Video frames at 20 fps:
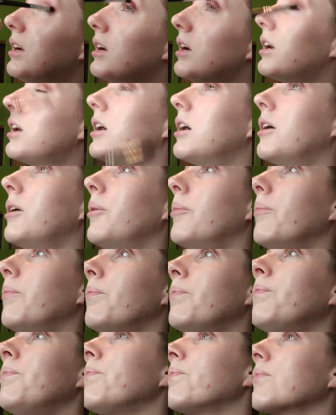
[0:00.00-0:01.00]

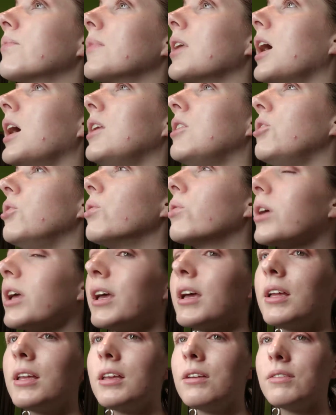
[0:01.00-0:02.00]
And you
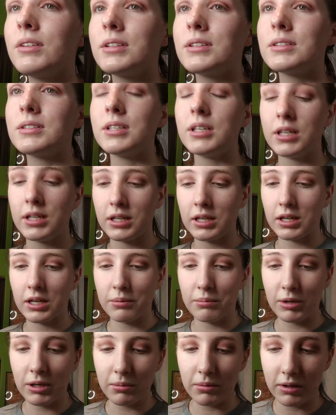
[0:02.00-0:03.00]
can't even see,
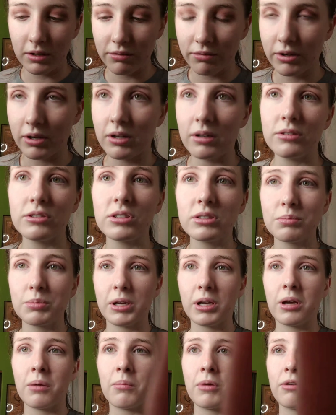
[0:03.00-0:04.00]
and maybe if I'll just
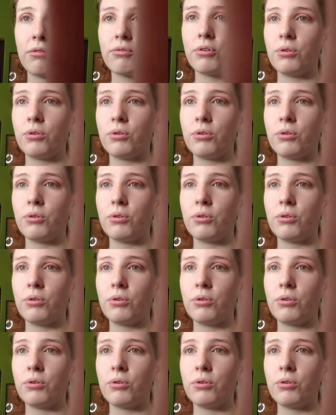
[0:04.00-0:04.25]
pick up my